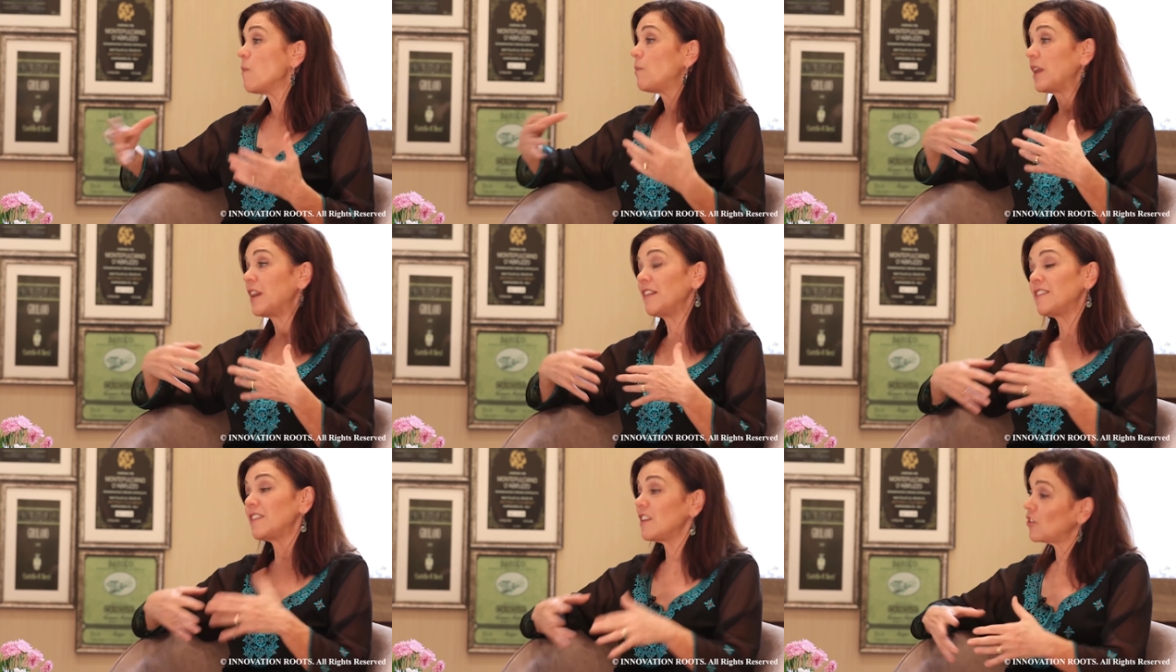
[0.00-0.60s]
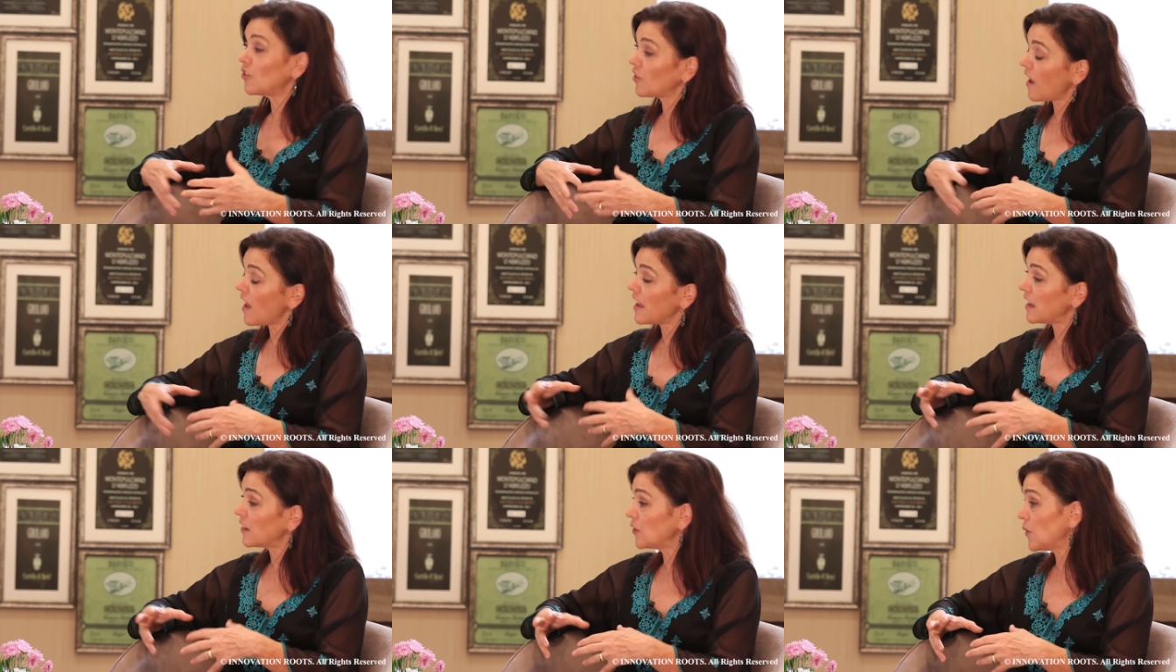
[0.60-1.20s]
But it's the
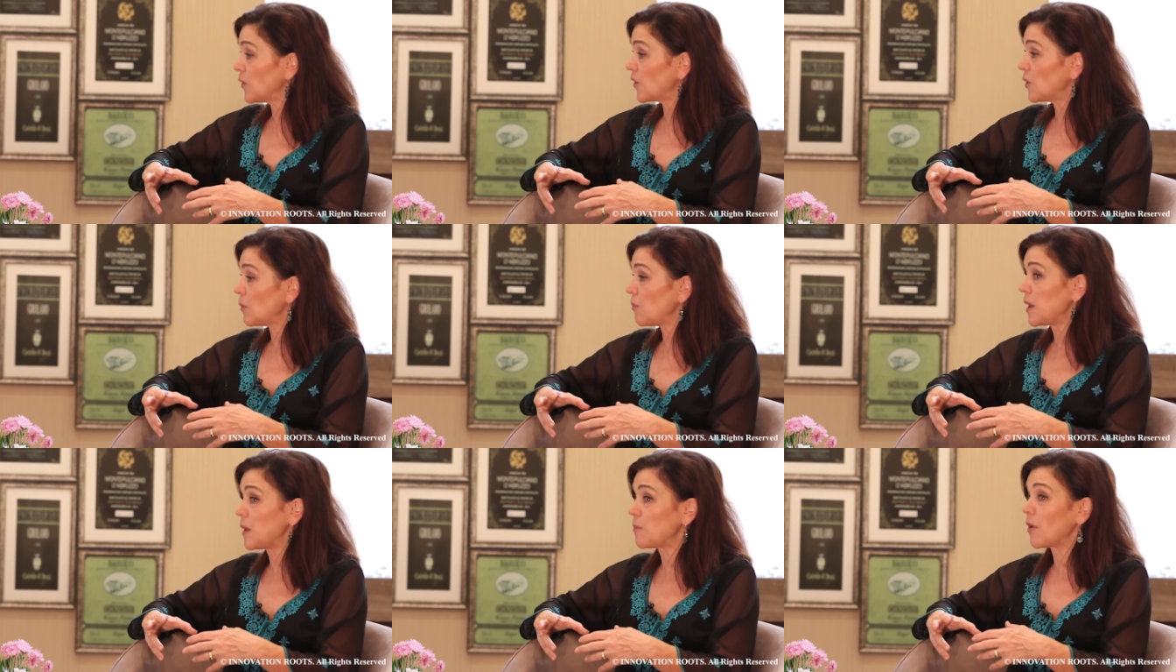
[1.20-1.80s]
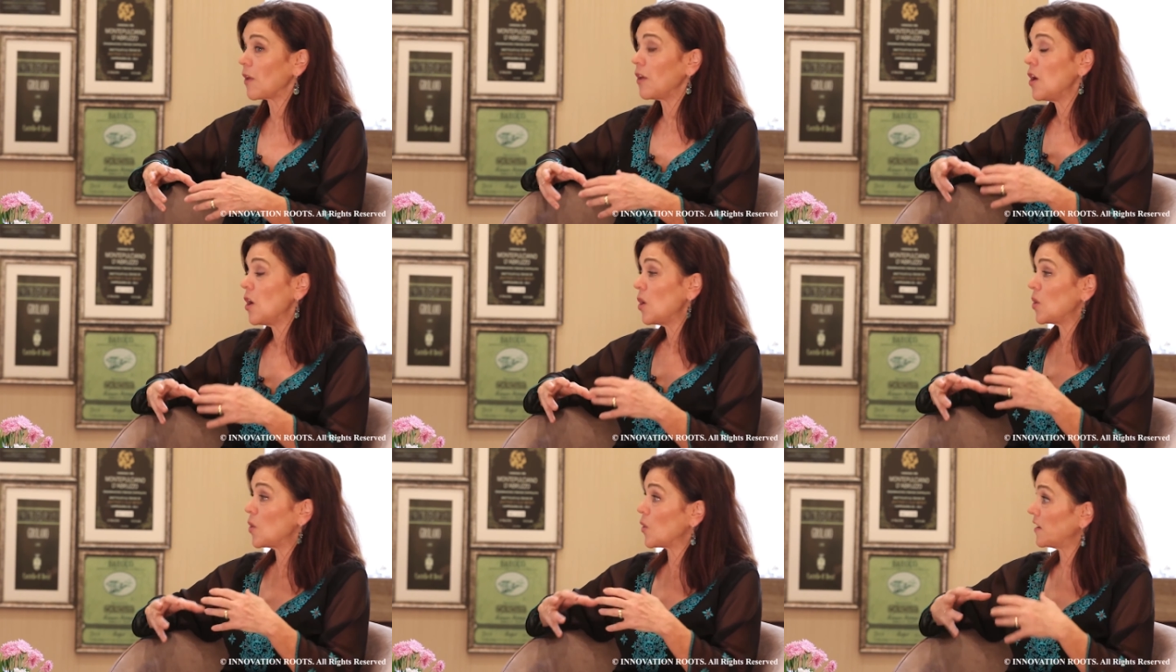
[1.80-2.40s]
shy, introverted people
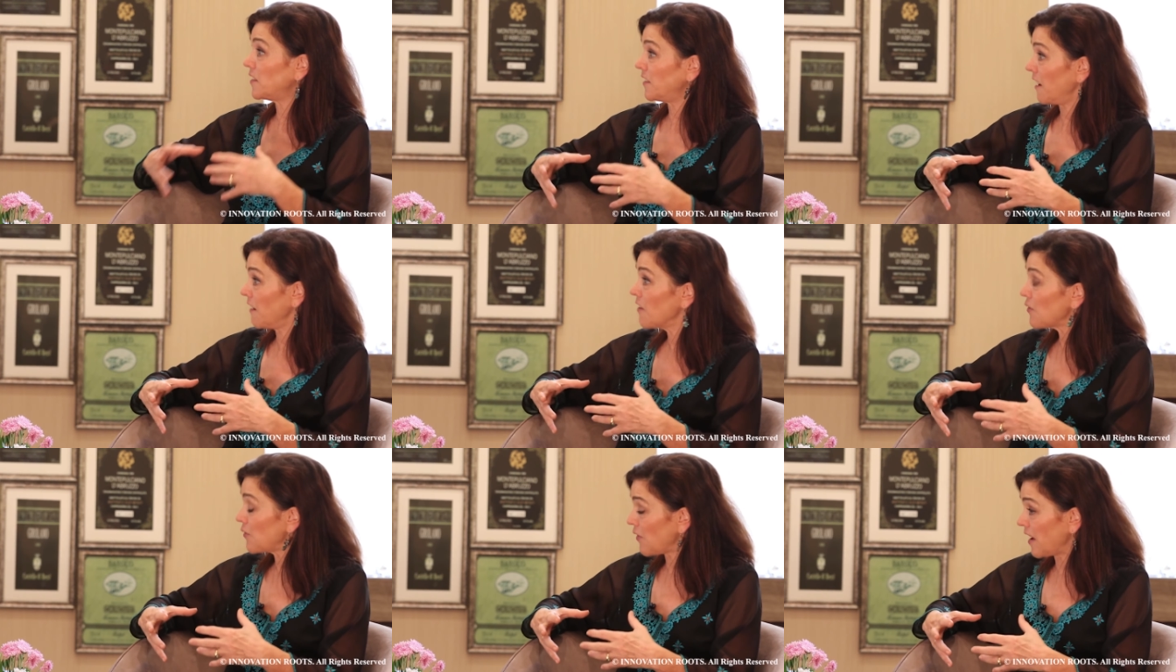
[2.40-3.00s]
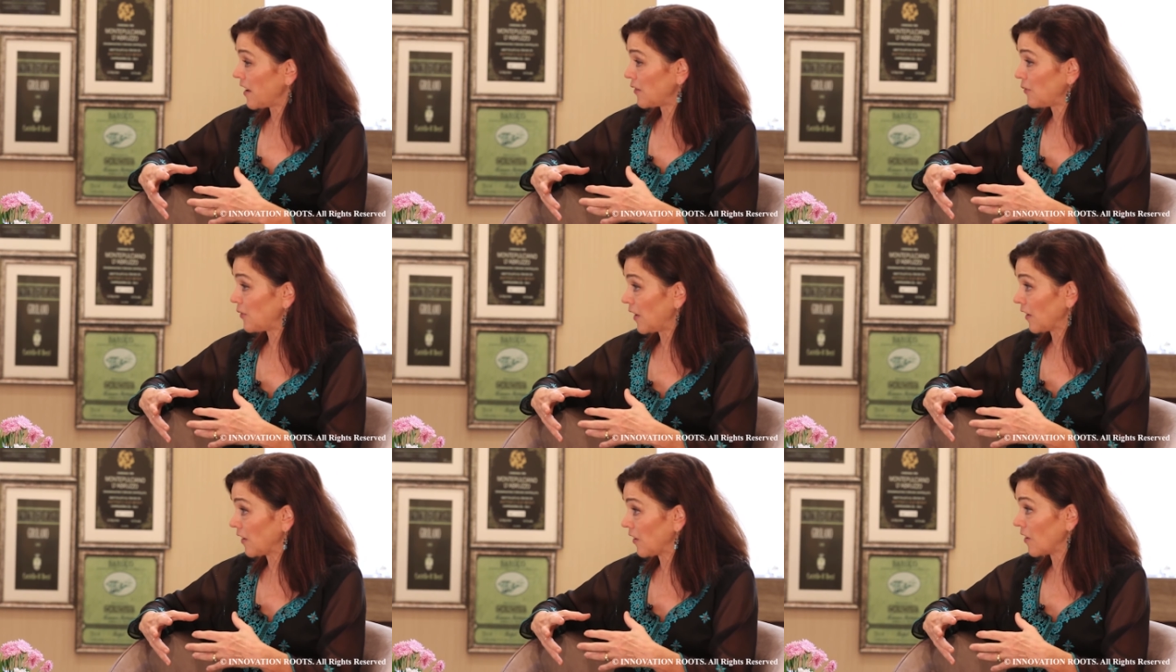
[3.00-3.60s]
who are terrified of
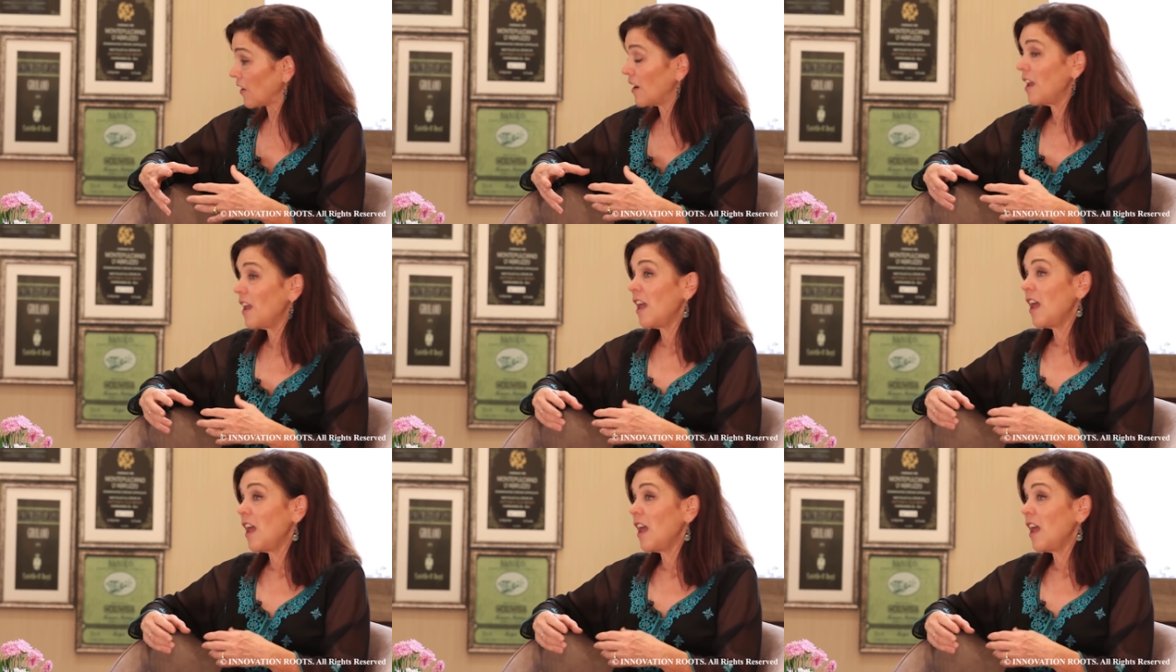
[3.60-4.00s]
failure.